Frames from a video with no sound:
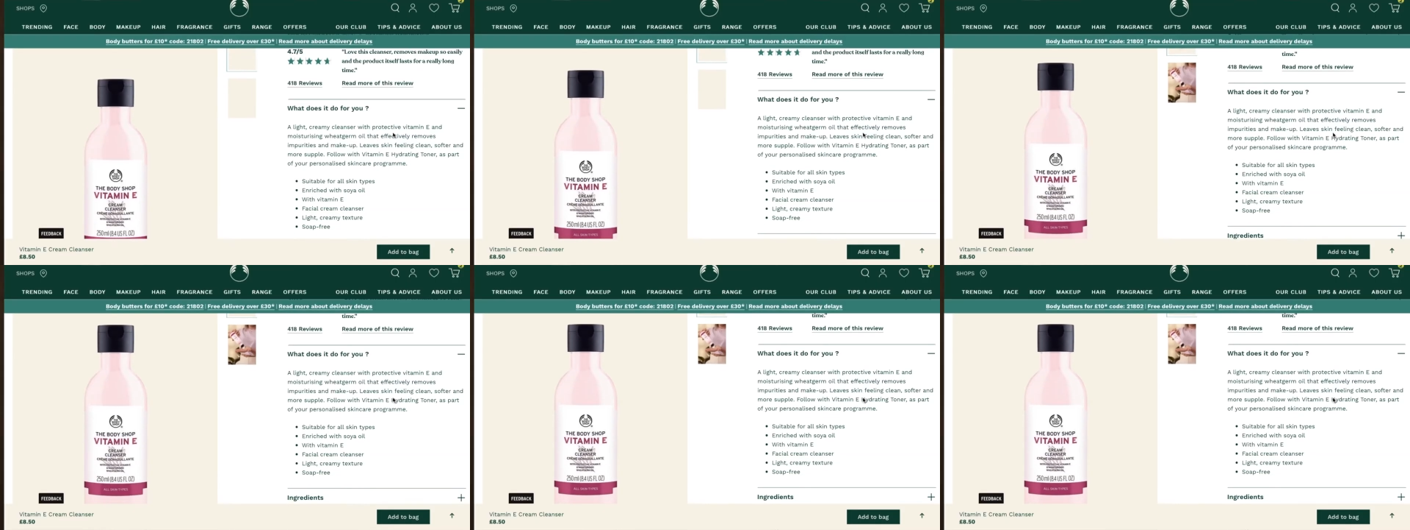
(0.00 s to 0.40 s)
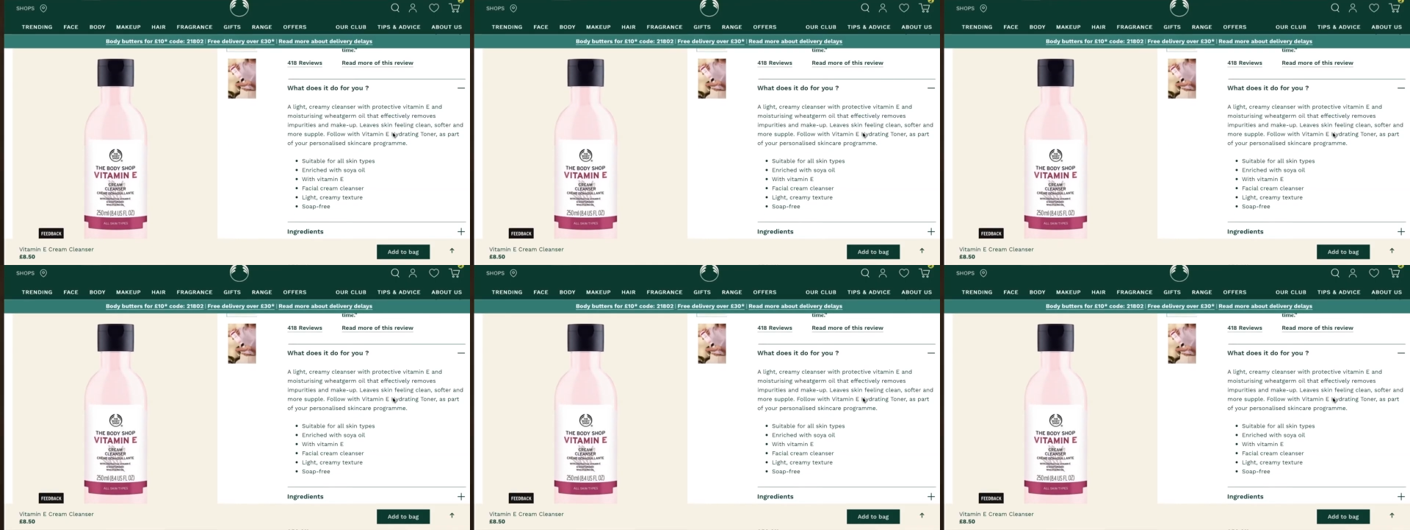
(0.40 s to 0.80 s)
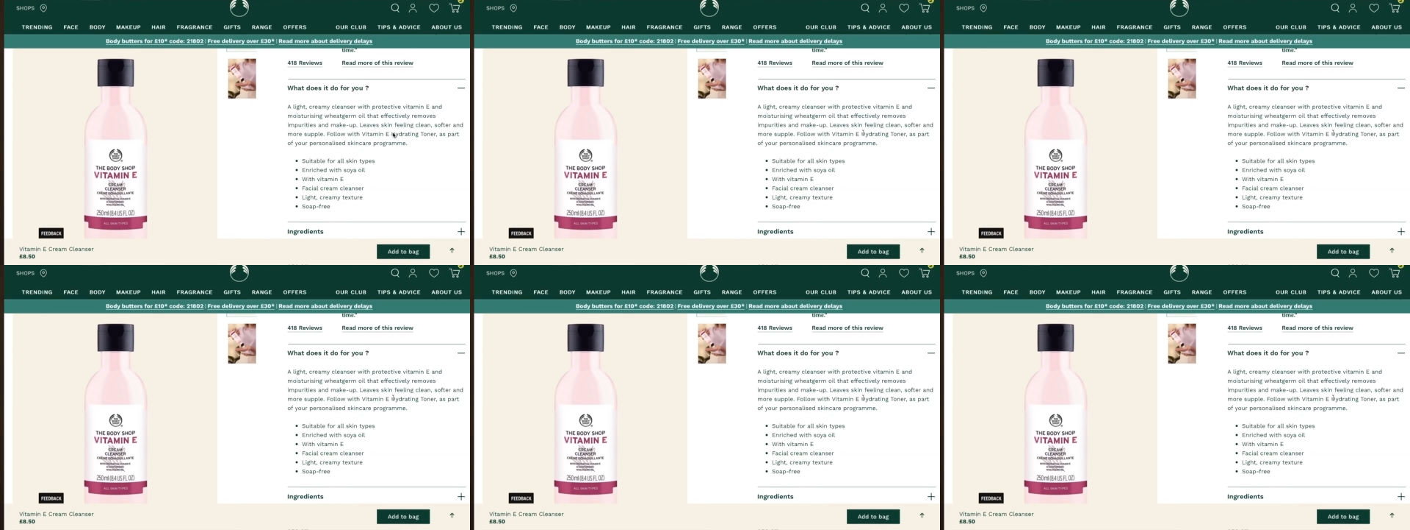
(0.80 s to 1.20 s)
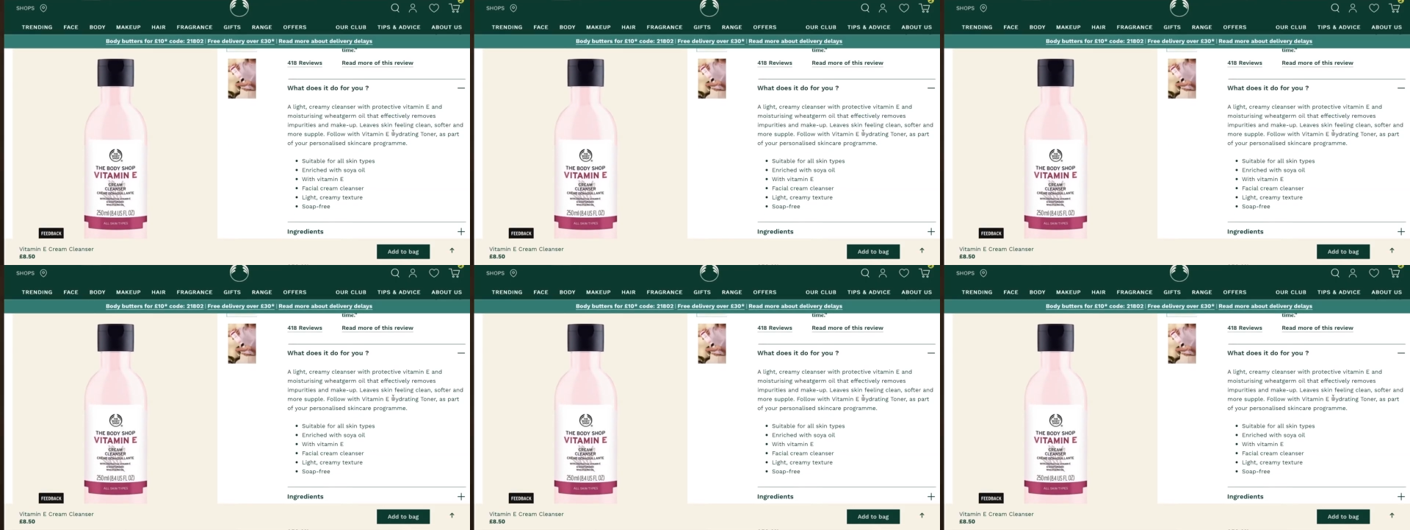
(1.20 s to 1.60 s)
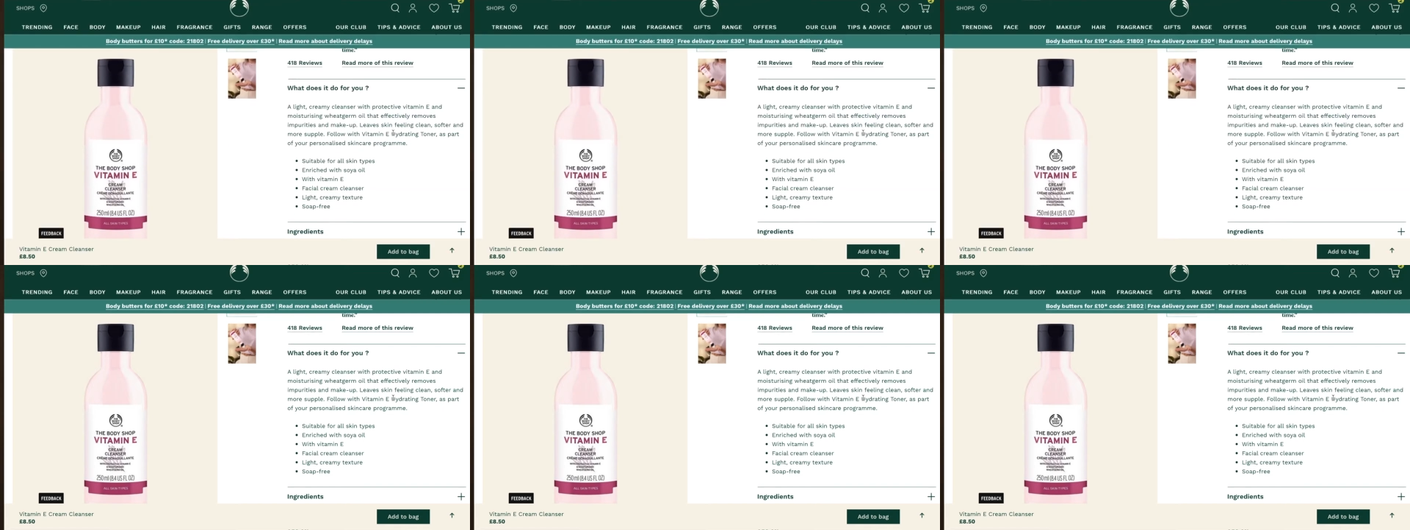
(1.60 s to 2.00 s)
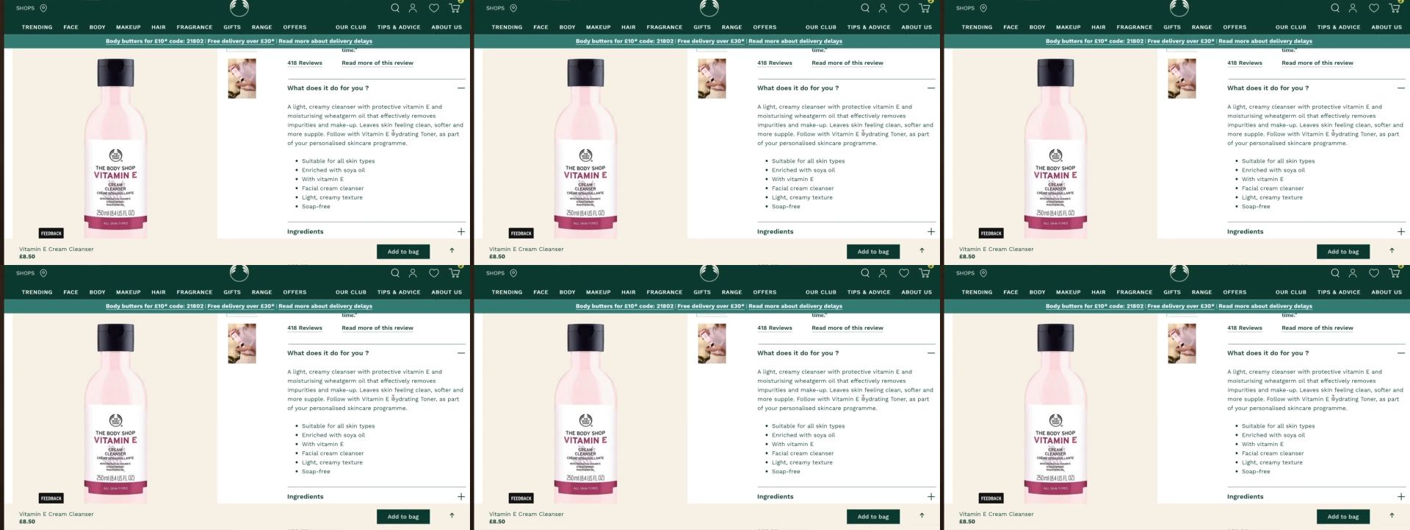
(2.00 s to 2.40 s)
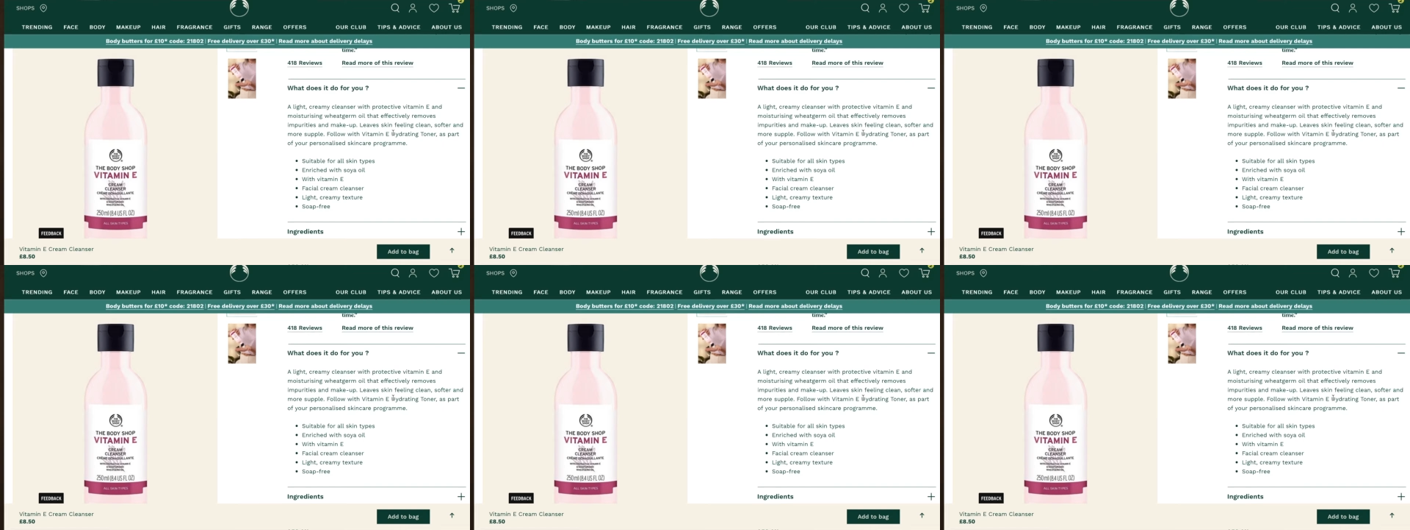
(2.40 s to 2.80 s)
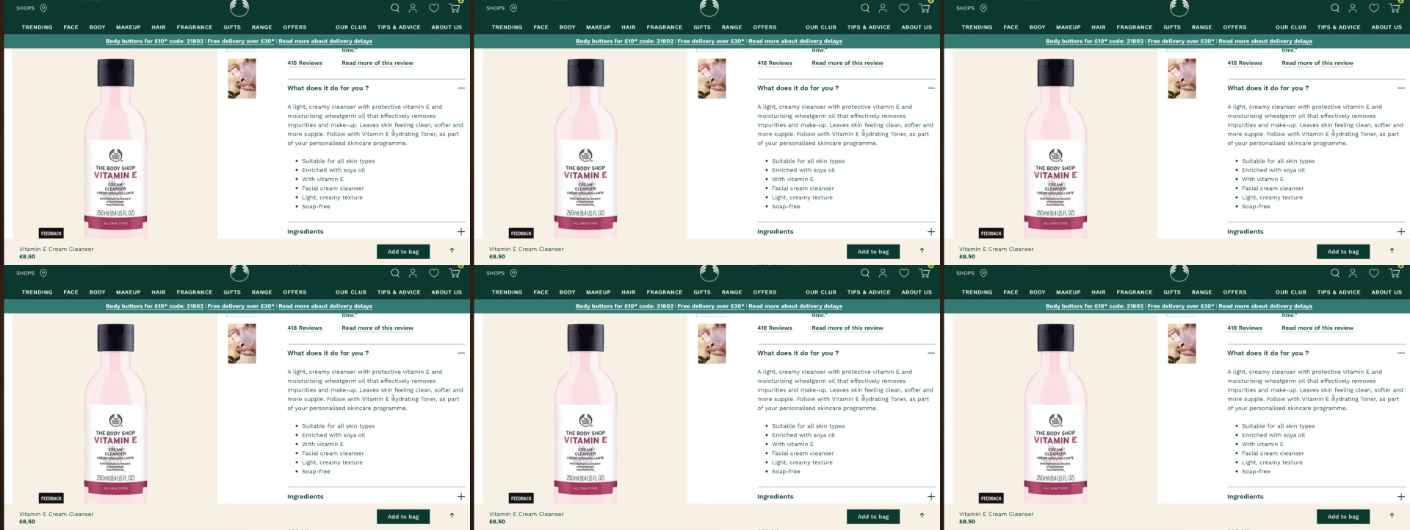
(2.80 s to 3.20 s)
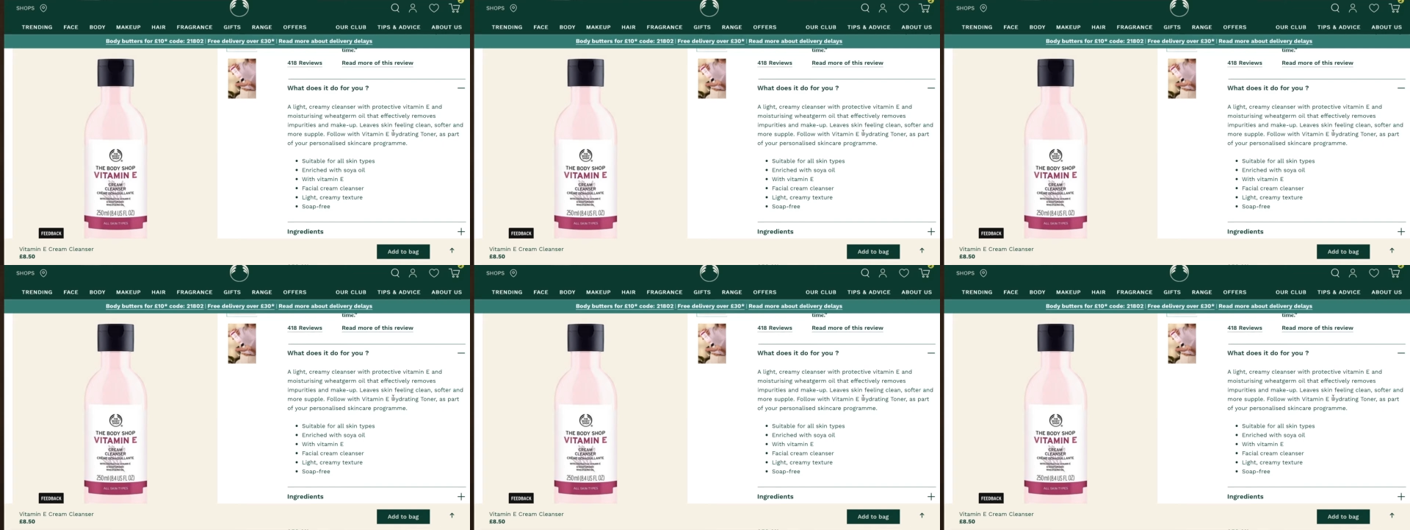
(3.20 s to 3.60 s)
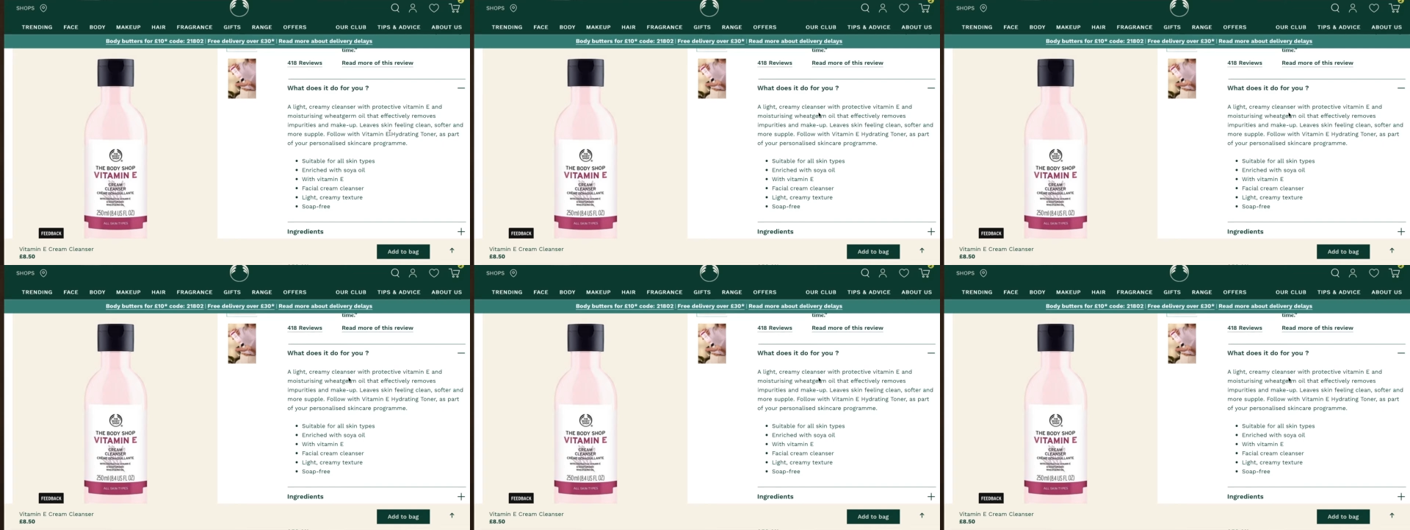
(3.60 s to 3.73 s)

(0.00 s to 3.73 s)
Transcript: No face is visible, so there are no lips to read.